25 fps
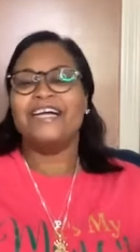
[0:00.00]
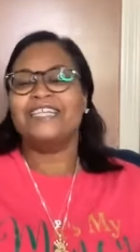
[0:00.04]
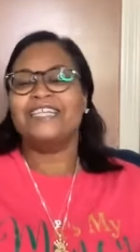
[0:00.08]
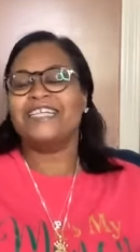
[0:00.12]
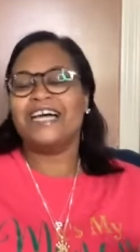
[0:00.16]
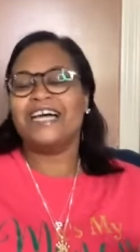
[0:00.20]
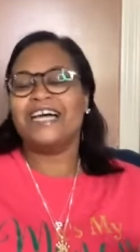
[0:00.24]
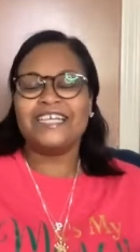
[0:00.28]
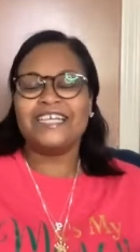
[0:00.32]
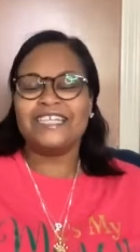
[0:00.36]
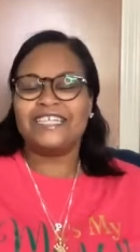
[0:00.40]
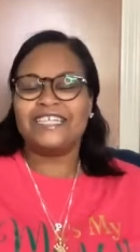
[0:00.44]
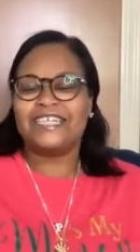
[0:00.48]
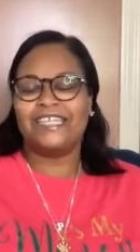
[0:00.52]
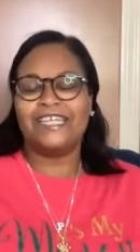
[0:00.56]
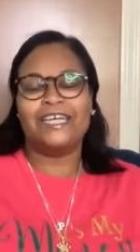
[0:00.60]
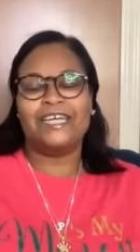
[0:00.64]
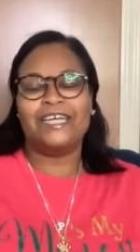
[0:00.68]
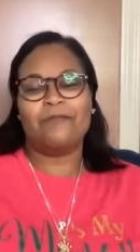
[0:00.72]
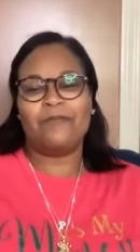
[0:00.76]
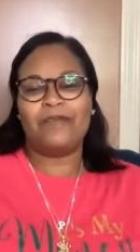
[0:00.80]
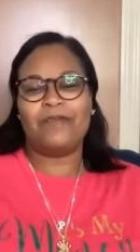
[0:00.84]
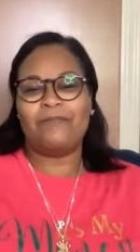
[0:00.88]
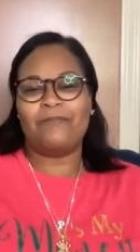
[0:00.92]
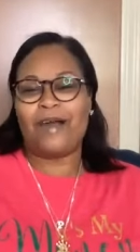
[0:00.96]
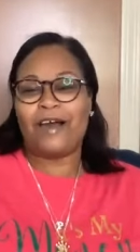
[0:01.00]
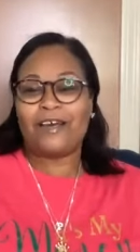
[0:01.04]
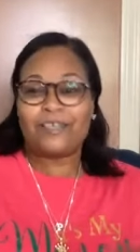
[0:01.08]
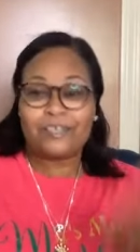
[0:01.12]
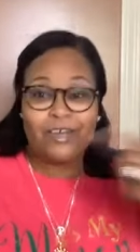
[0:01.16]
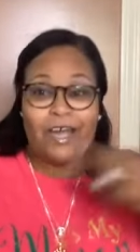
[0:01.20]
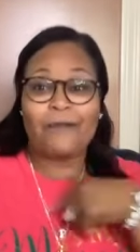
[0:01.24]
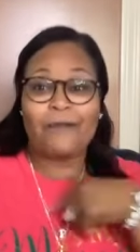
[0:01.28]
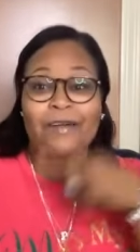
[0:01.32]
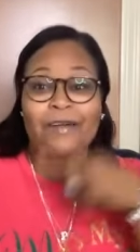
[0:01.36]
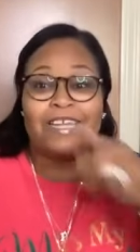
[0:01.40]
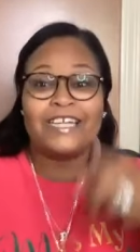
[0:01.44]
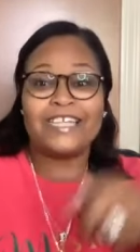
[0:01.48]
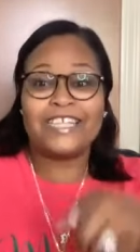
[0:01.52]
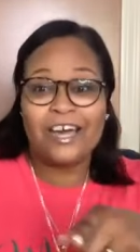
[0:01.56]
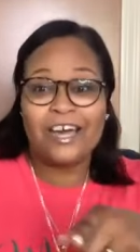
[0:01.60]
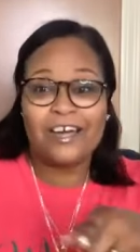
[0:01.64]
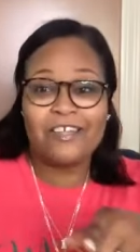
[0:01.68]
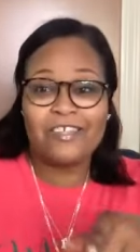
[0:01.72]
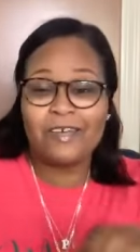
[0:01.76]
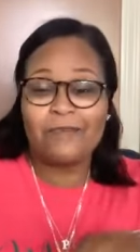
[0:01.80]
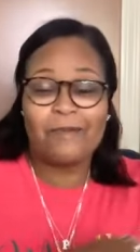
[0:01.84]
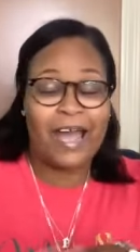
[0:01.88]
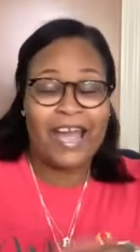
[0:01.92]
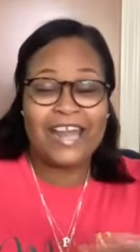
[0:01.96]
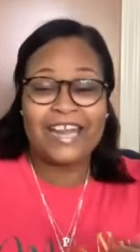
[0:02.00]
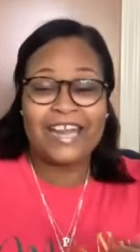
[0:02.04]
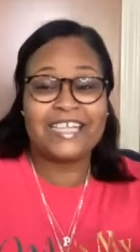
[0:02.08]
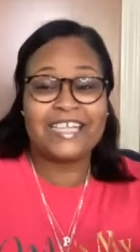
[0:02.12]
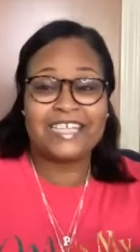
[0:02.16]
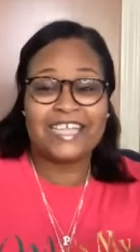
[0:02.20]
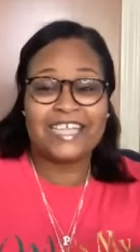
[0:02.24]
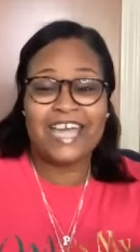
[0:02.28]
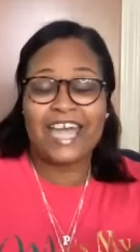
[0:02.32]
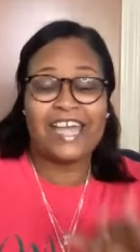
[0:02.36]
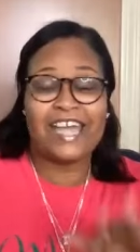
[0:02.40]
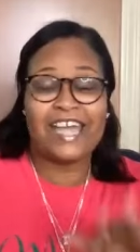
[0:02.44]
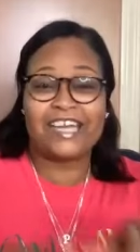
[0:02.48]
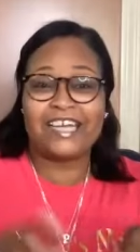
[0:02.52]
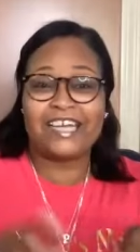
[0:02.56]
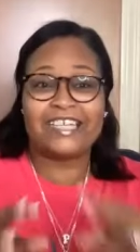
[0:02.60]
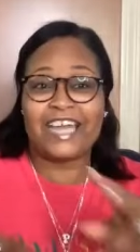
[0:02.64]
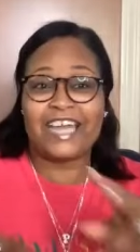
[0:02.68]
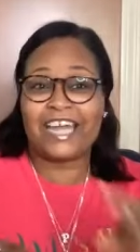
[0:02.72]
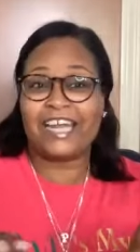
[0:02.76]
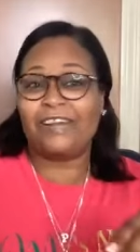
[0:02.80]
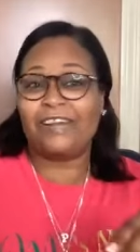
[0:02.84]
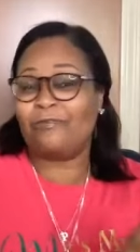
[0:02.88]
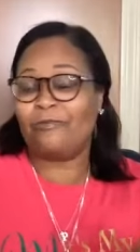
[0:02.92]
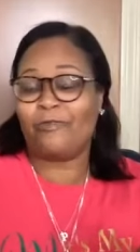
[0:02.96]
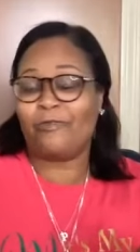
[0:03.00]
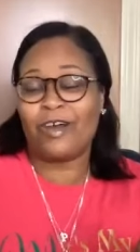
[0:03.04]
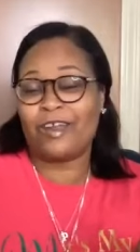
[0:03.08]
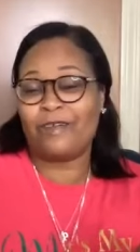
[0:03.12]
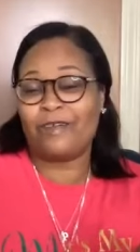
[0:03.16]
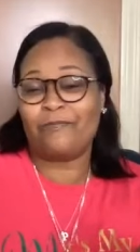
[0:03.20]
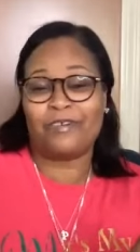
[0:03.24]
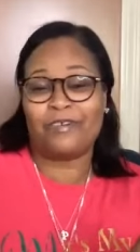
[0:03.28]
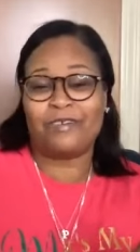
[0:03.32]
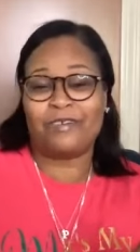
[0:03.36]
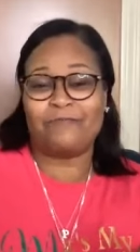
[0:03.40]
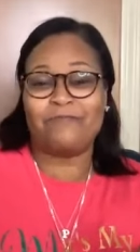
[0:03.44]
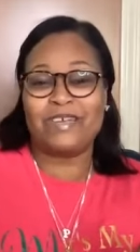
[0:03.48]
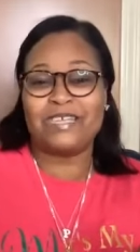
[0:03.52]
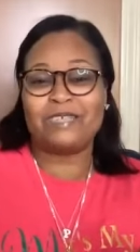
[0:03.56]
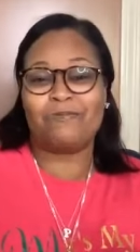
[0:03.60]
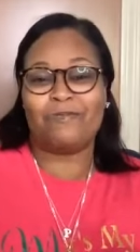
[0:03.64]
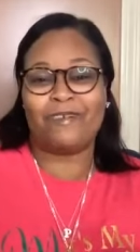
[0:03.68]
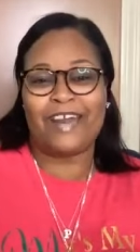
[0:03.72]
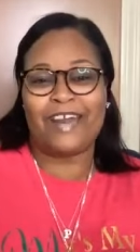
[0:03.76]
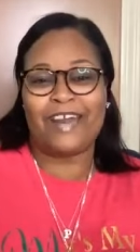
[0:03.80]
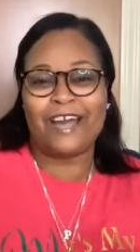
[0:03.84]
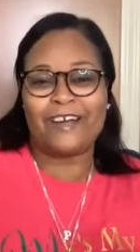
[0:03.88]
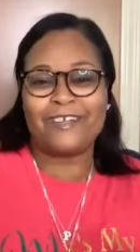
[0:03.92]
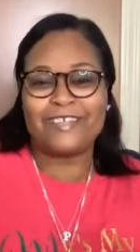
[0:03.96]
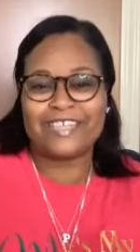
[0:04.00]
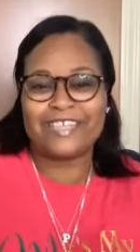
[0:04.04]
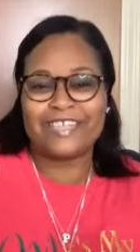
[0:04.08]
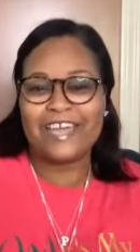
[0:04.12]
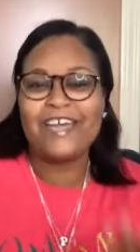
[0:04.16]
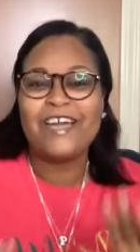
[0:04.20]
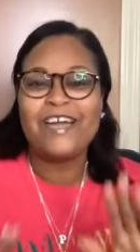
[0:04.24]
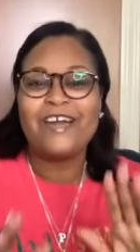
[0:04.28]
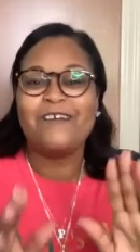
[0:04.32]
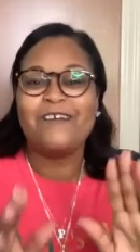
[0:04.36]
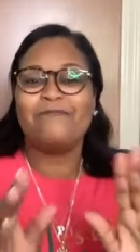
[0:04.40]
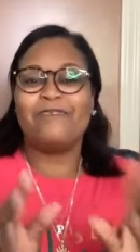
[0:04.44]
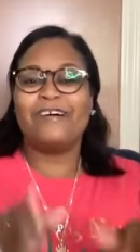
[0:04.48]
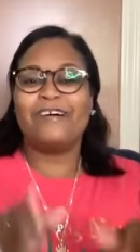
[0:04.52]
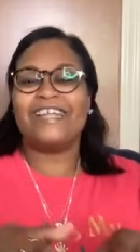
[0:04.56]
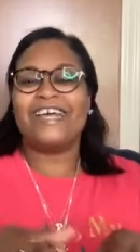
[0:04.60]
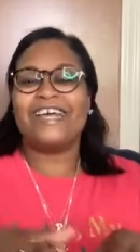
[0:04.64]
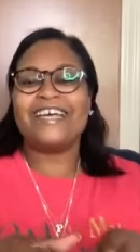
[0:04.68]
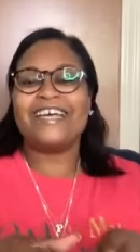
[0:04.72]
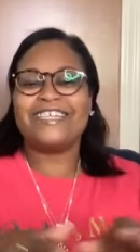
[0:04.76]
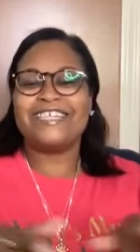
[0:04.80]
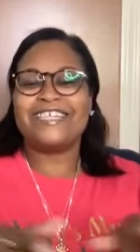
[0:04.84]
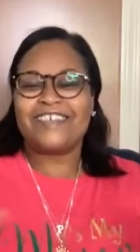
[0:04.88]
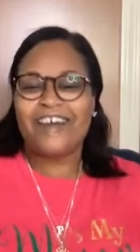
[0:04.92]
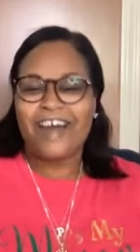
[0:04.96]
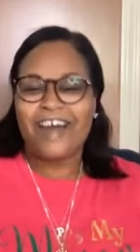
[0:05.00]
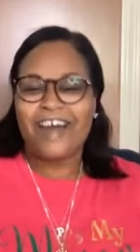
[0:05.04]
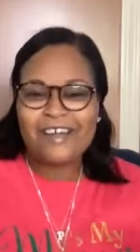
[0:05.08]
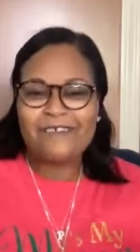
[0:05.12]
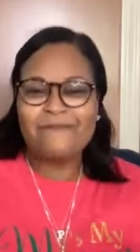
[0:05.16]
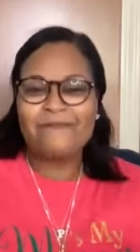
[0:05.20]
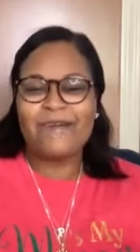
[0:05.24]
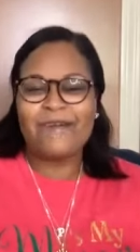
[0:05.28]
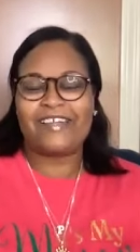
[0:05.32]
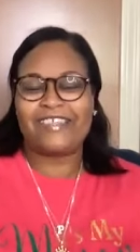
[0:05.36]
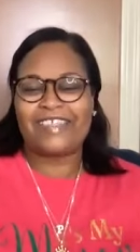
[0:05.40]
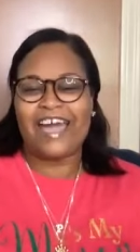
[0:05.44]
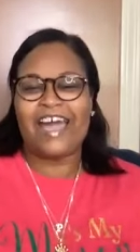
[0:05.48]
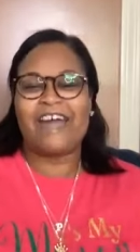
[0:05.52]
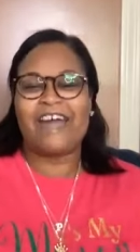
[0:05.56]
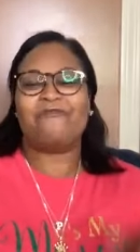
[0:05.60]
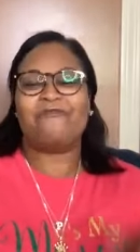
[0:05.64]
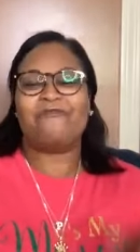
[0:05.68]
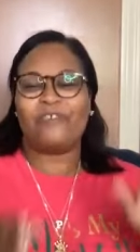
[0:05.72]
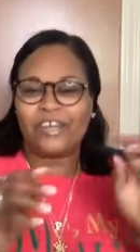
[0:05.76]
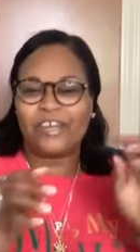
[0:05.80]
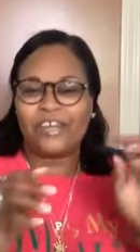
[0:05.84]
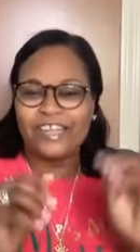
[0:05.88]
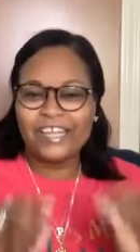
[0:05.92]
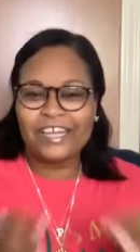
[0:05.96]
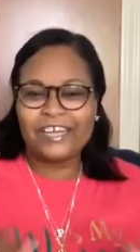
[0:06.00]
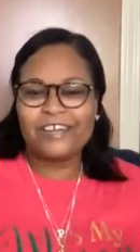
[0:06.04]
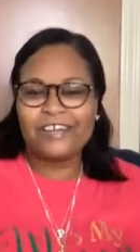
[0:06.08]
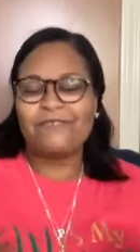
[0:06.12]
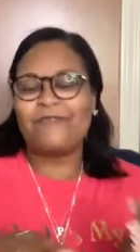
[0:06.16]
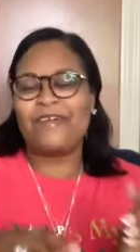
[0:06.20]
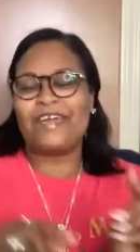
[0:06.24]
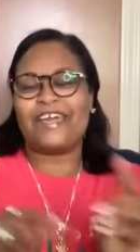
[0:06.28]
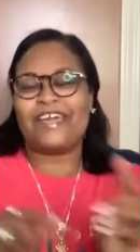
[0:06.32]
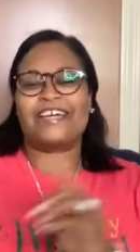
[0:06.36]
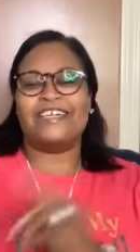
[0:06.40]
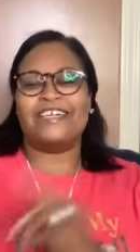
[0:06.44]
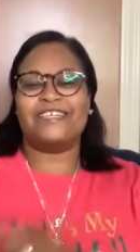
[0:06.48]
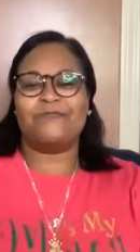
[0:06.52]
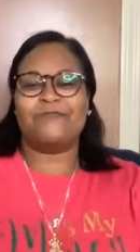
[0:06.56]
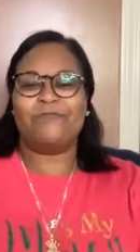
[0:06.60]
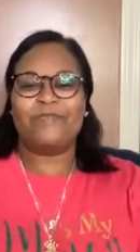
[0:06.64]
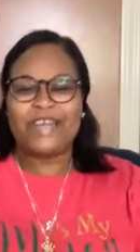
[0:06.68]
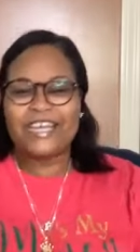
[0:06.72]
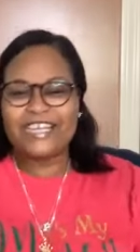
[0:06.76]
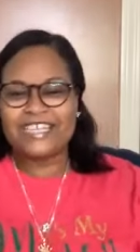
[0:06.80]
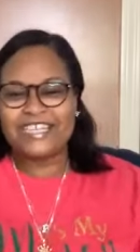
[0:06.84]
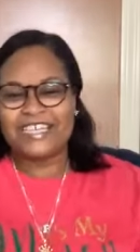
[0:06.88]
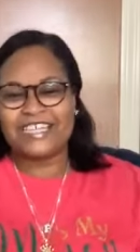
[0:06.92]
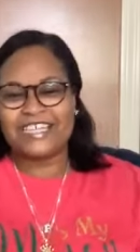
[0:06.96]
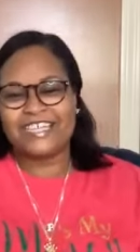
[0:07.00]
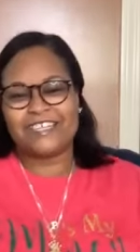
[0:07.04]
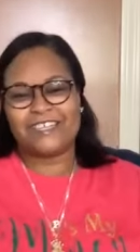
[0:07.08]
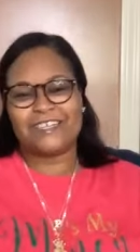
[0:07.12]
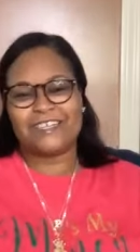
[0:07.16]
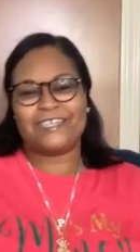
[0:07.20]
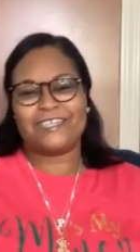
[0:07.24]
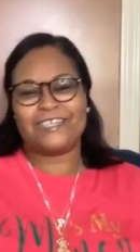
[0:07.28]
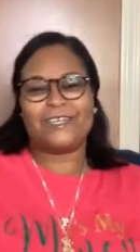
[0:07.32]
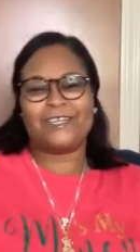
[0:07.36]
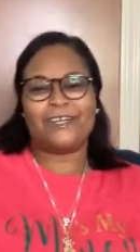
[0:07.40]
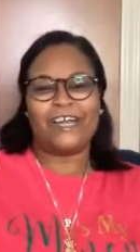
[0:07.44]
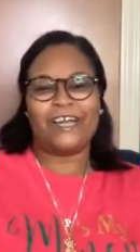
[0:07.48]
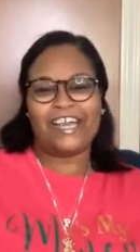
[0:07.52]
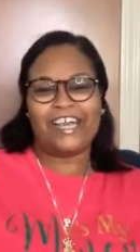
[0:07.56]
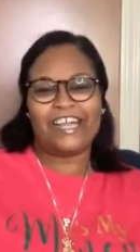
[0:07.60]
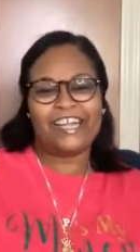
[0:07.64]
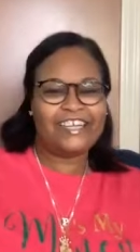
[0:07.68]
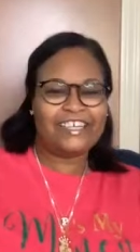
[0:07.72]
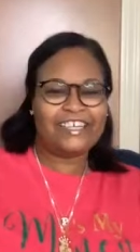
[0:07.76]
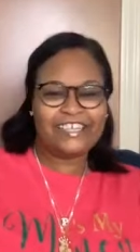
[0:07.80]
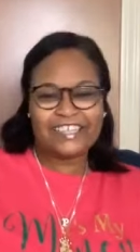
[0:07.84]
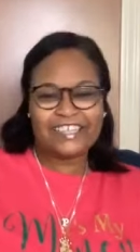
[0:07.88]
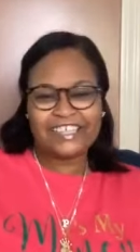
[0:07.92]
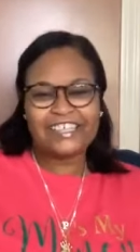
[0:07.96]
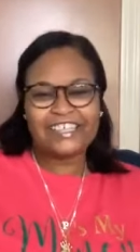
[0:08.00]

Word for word: Tell us a little bit about, so I'm going to tell them, I didn't say it because I didn't want to mispronounce it, but let's talk about that for a little bit because it plays into the story.